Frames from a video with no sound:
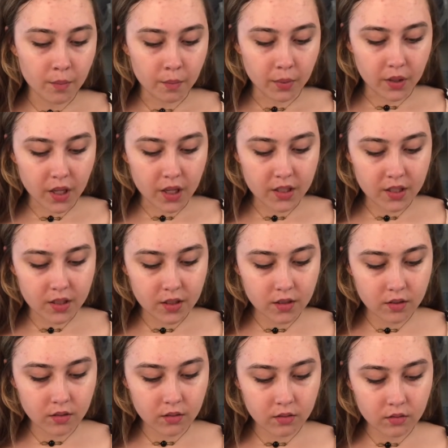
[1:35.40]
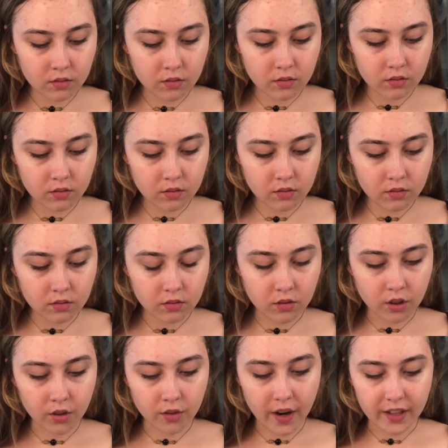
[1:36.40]
Plus
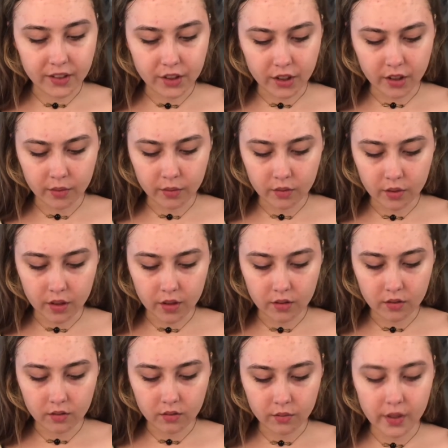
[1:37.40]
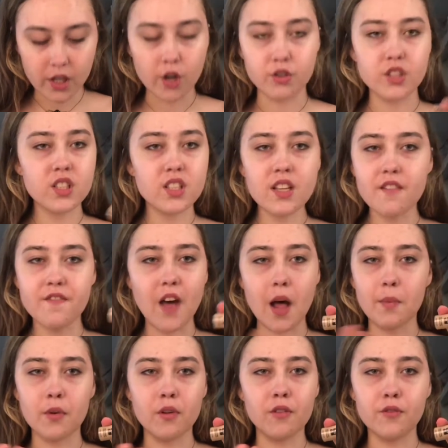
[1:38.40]
Corrector. Wait, no, just the
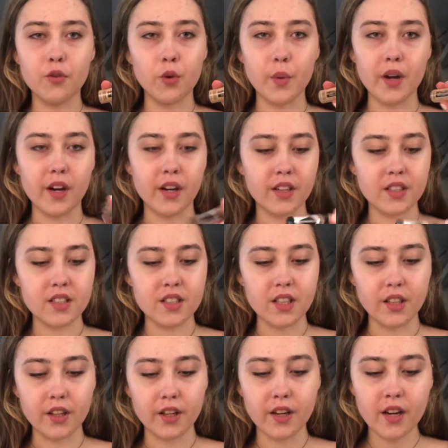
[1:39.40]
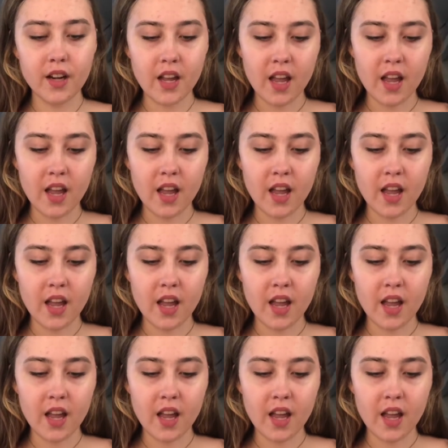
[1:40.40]
Infallible Full Wear Concealer.